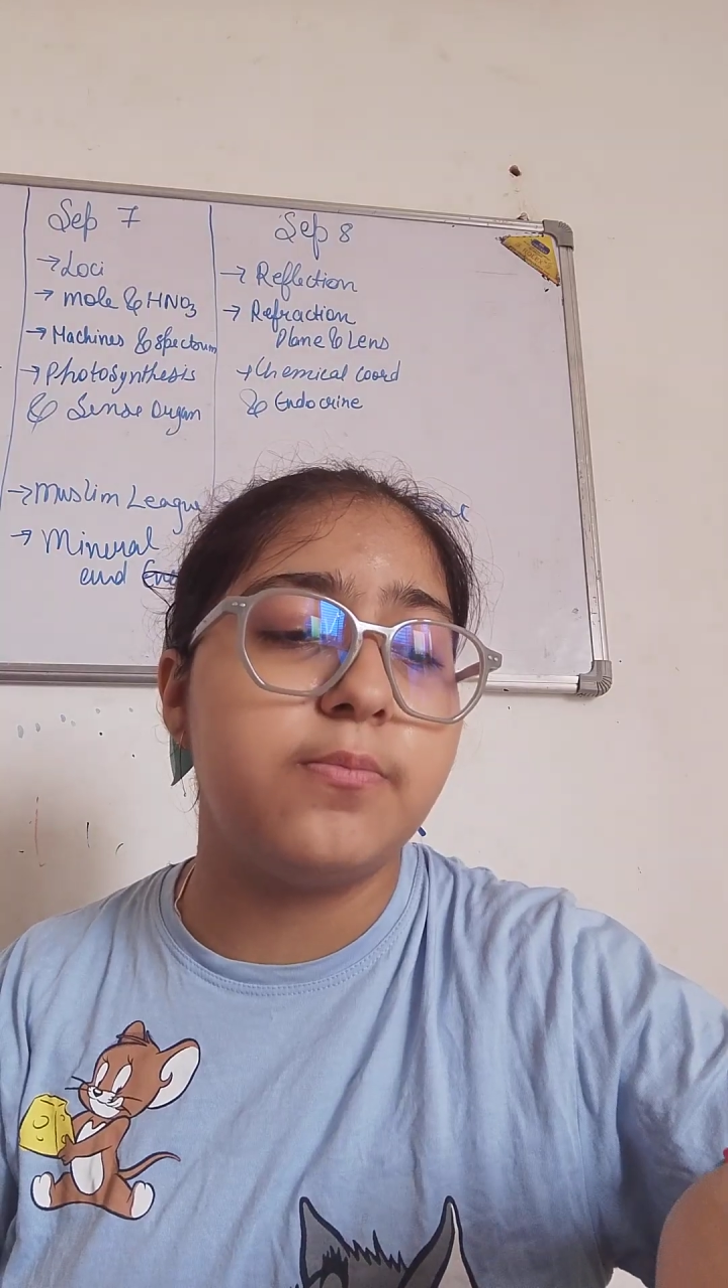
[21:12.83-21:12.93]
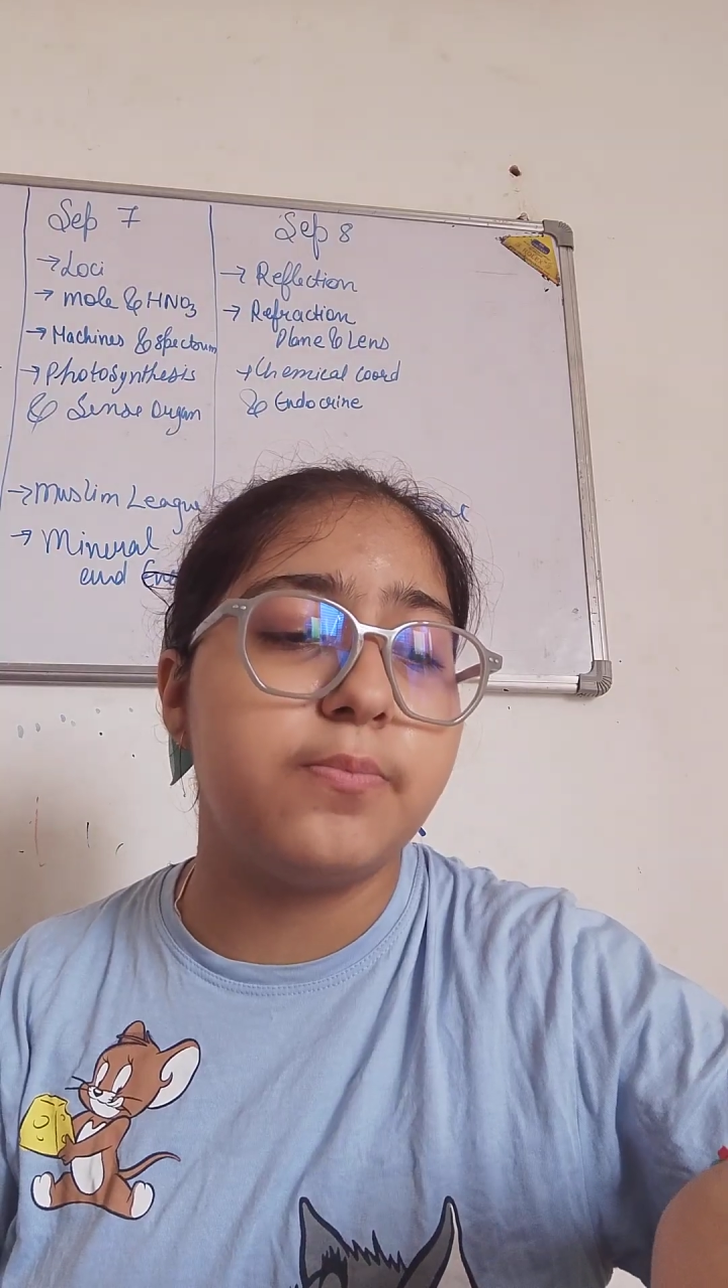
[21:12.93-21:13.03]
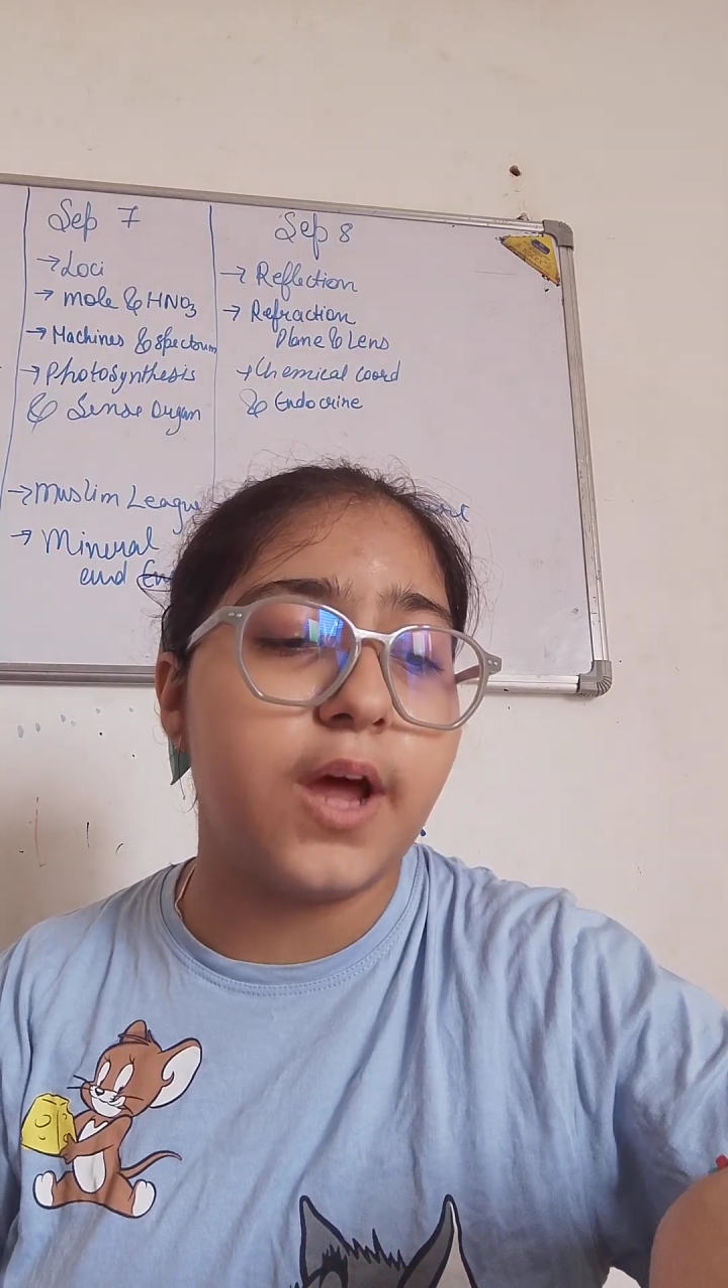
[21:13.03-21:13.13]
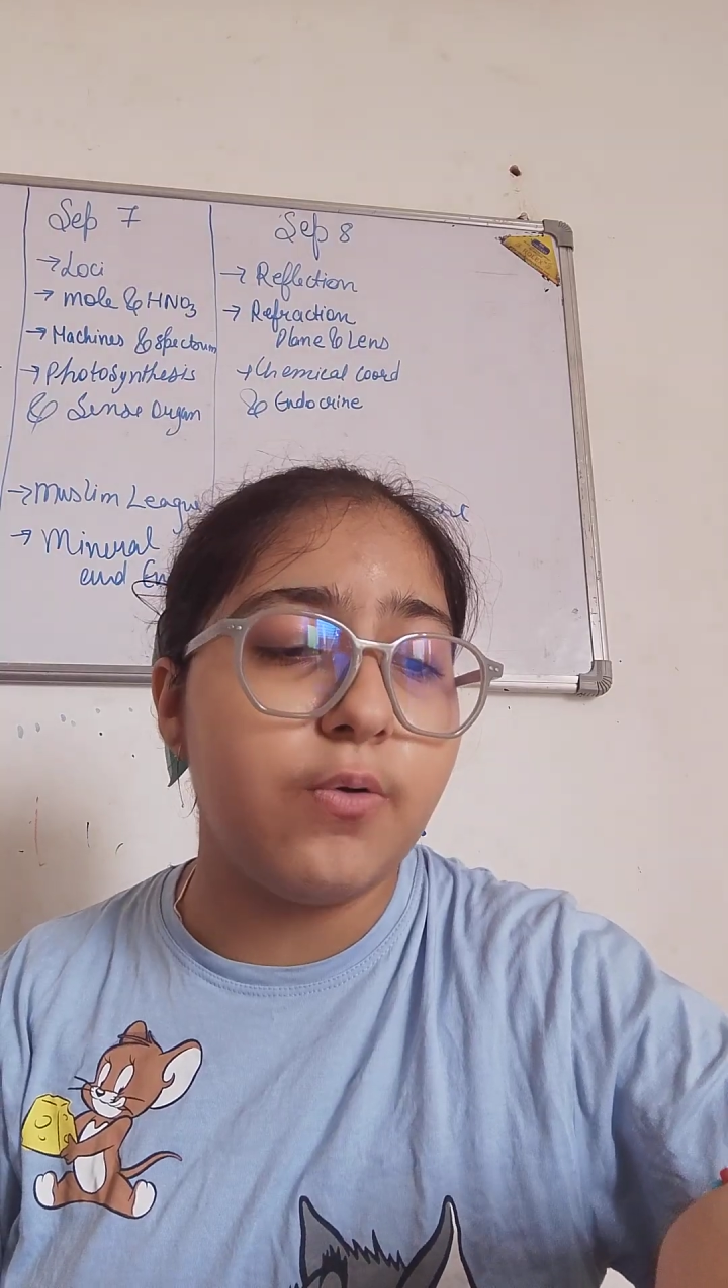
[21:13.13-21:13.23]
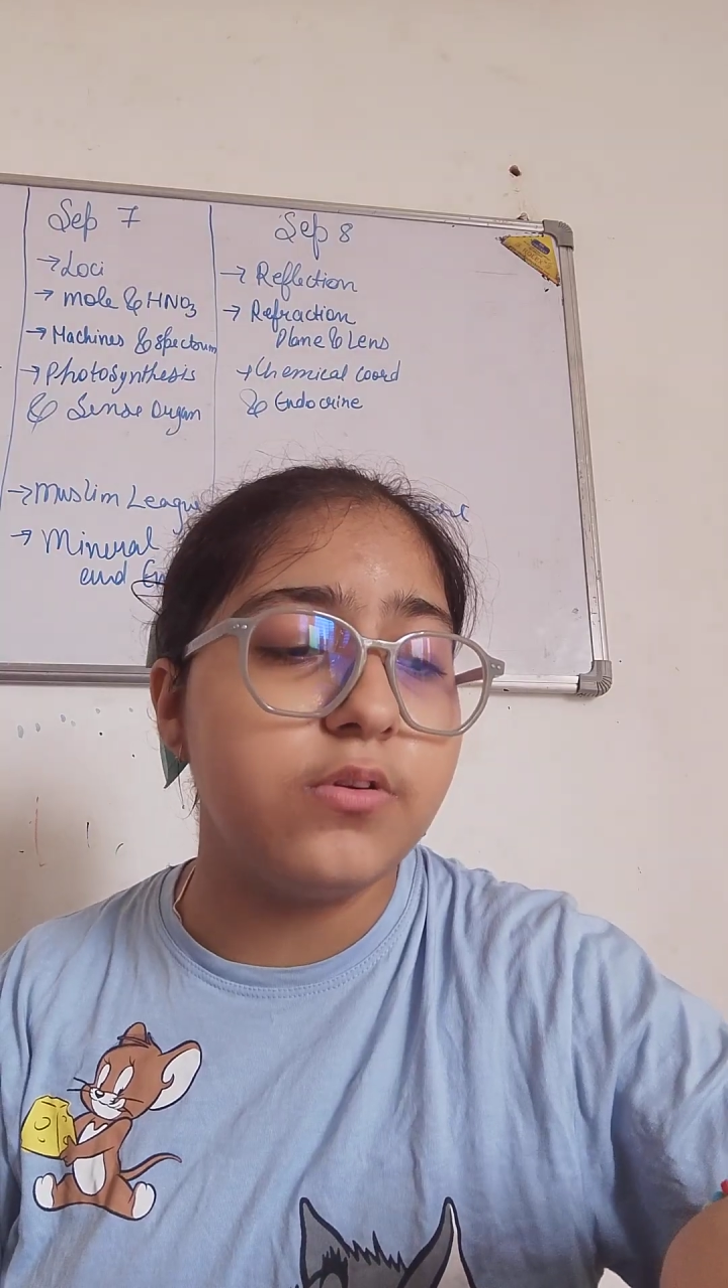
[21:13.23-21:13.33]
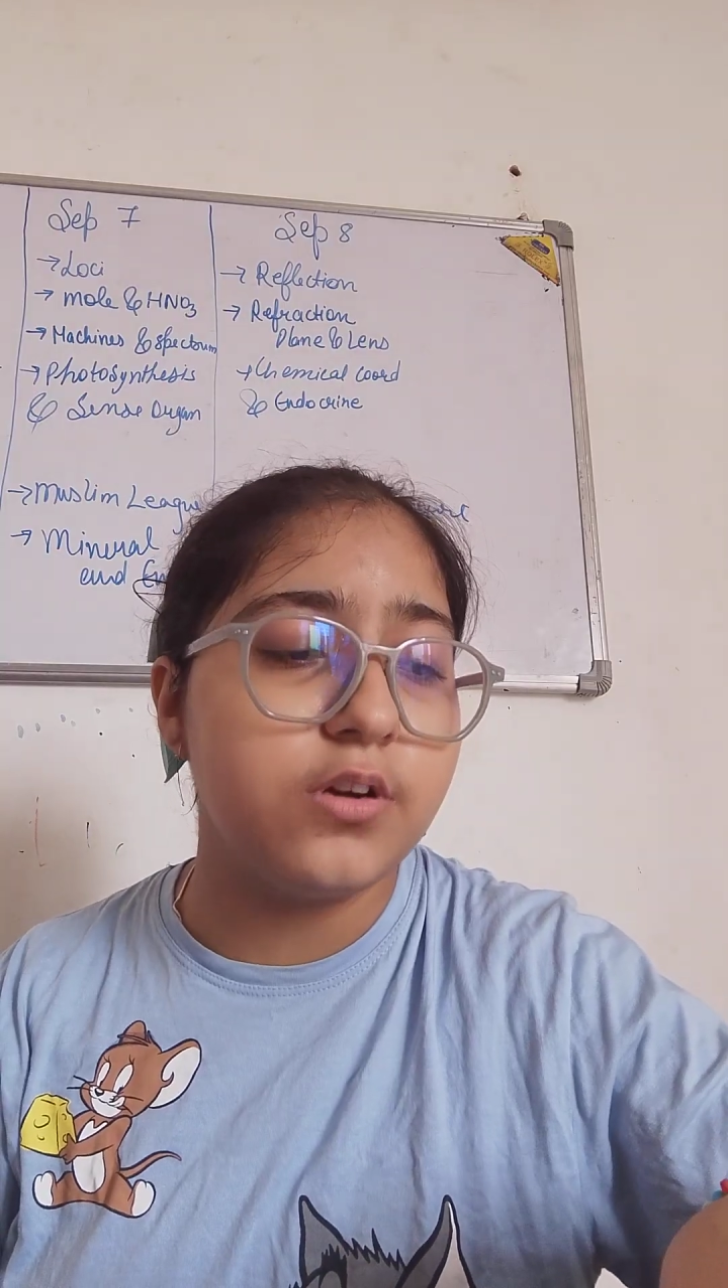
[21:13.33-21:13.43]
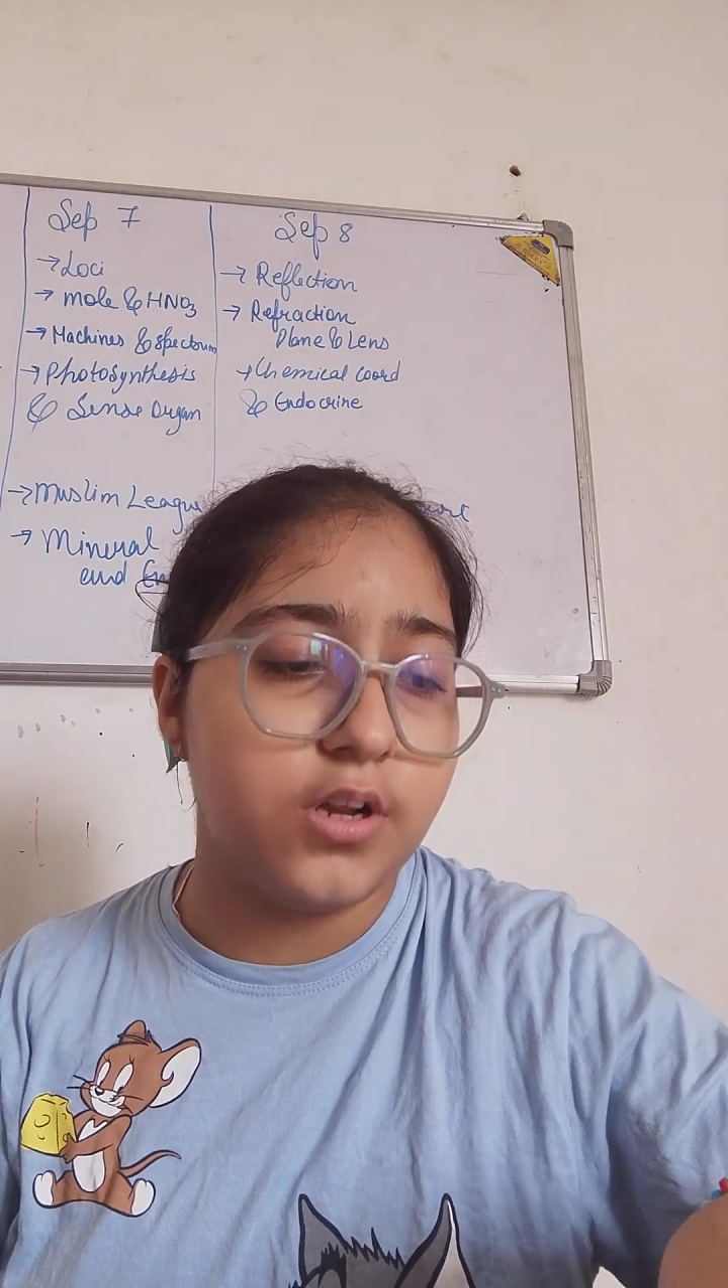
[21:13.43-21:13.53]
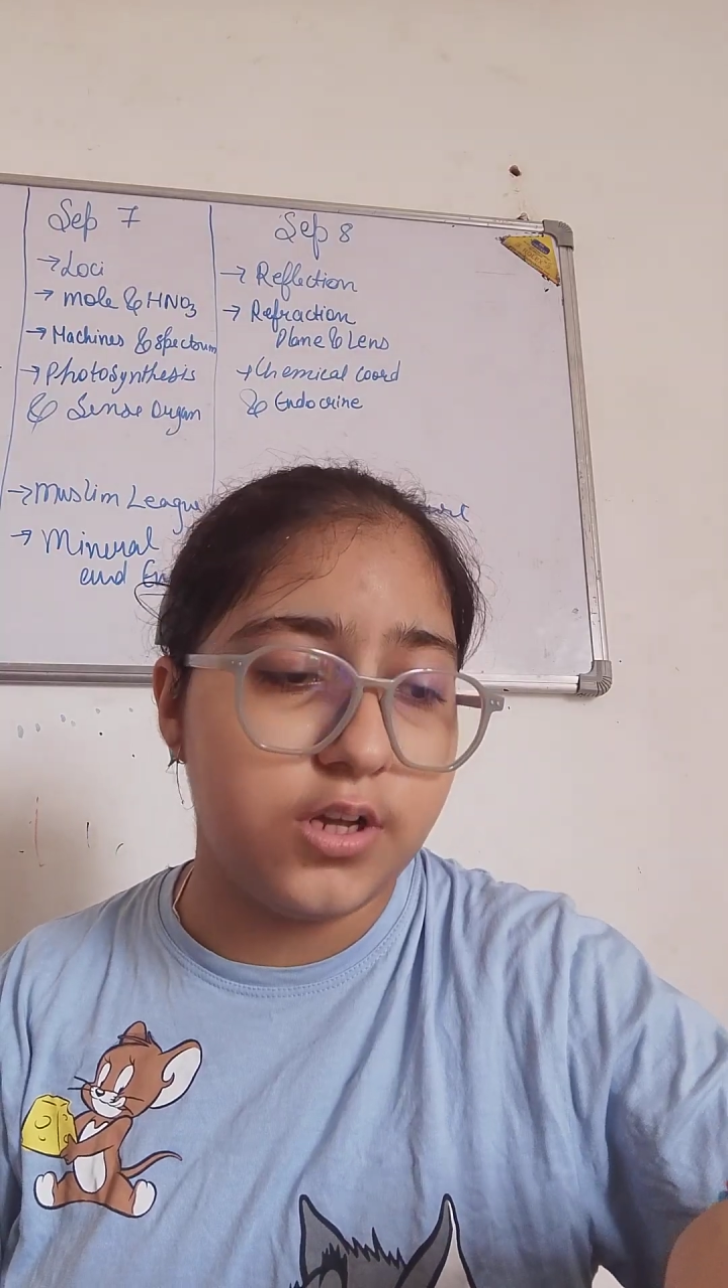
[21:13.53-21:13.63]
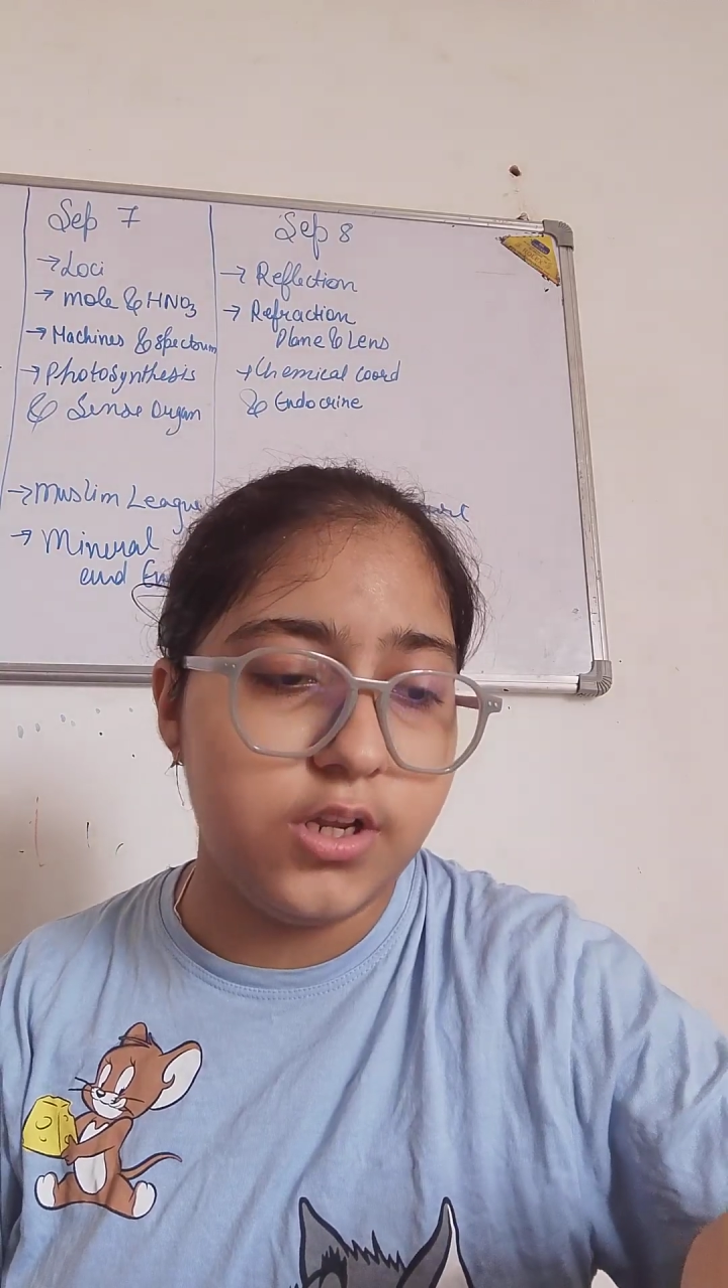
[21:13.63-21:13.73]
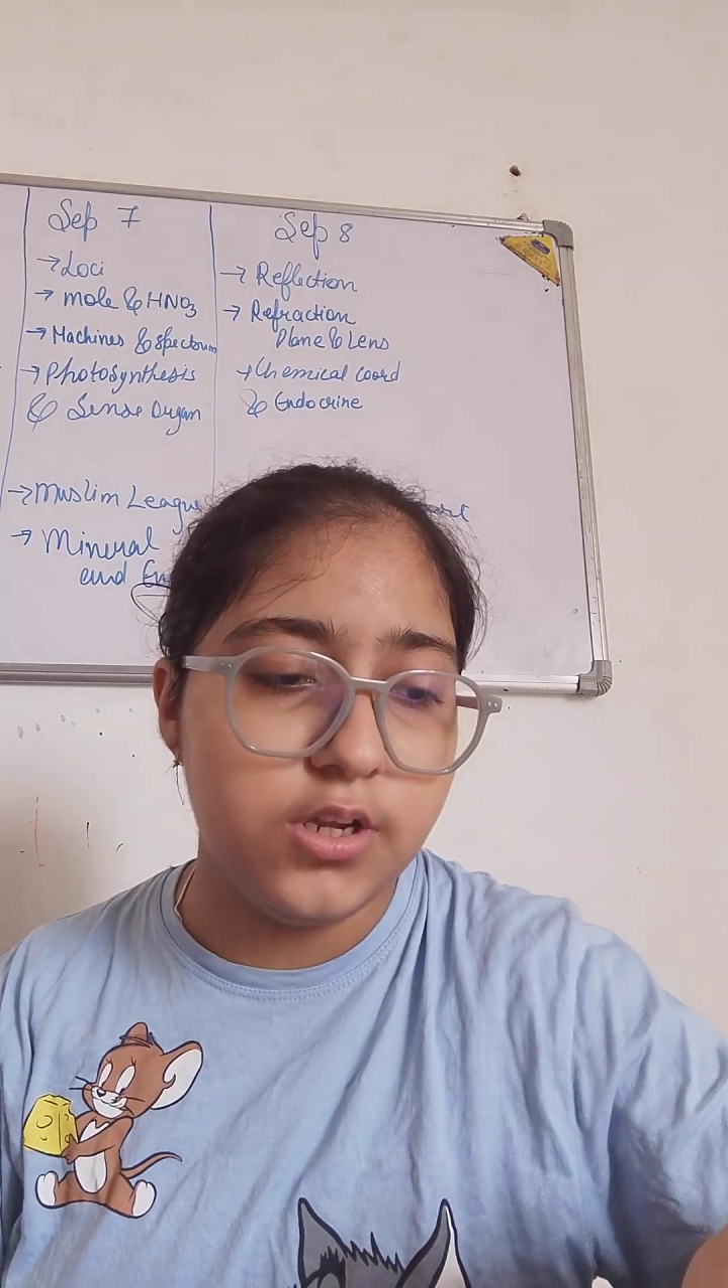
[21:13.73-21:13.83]
brown
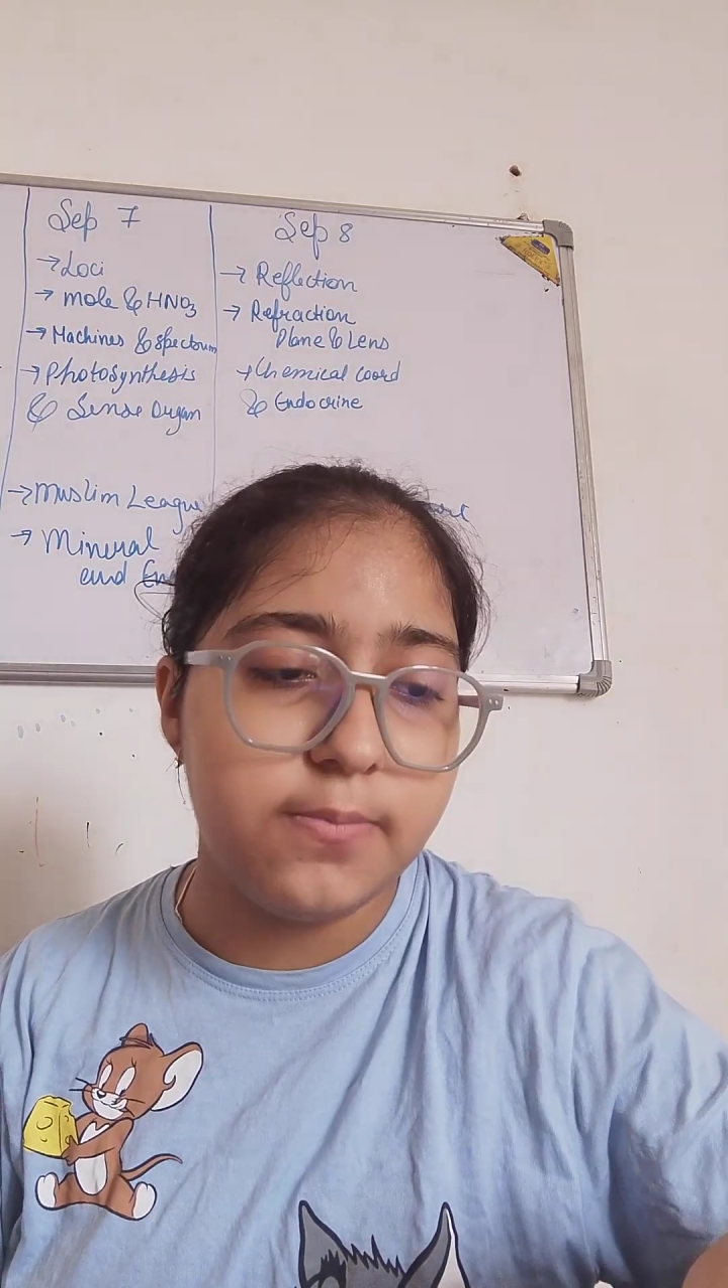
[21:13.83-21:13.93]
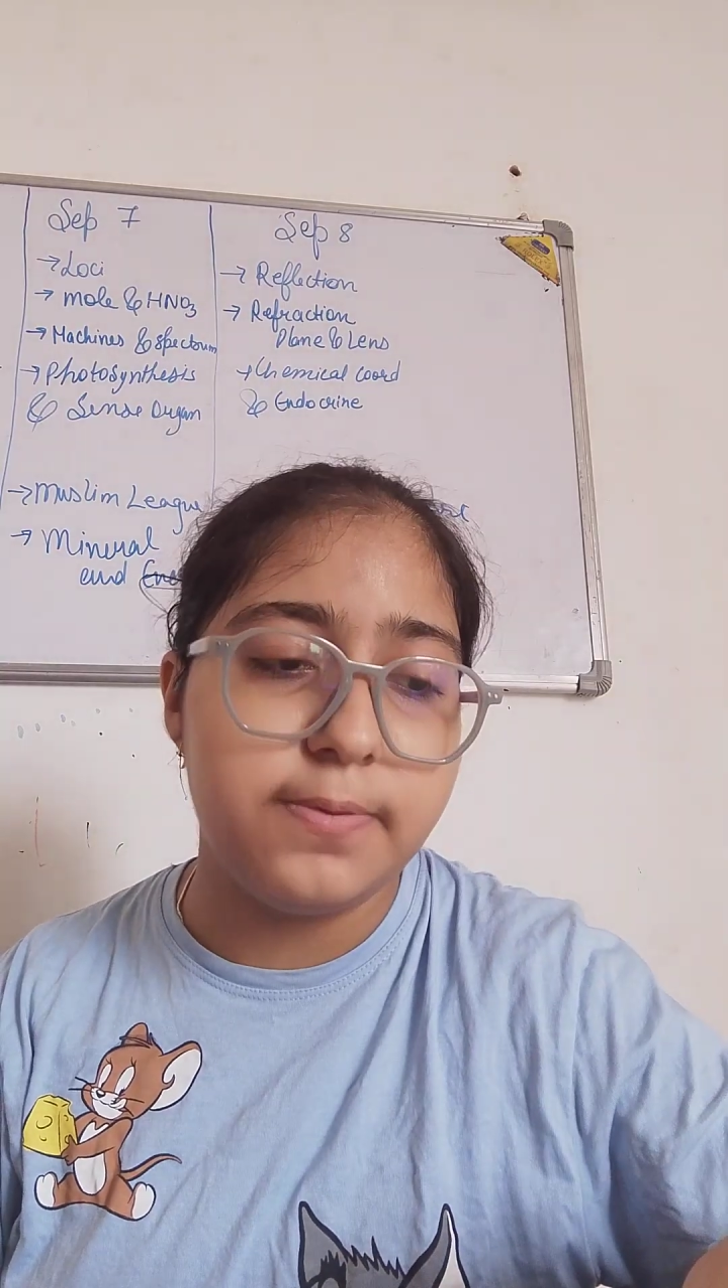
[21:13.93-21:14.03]
color